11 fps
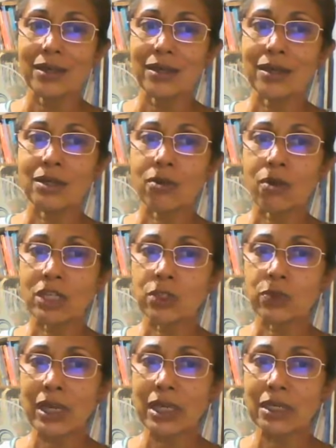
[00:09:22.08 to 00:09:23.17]
According
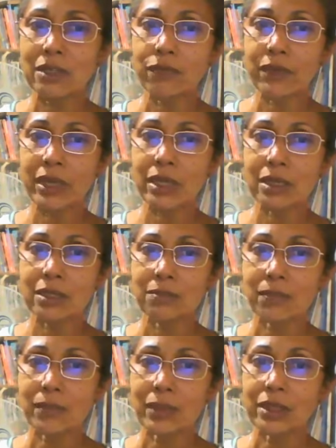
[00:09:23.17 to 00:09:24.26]
to Helen Wendler,
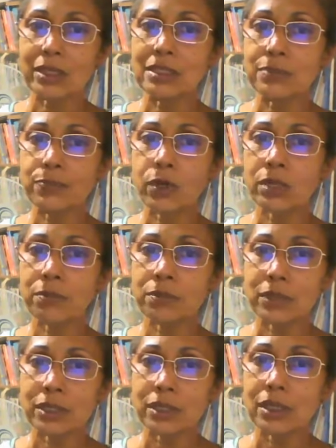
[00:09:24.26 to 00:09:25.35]
this poem
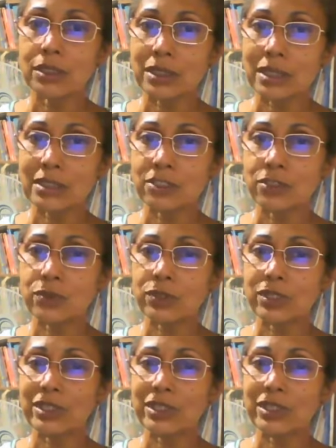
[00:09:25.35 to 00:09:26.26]
attests to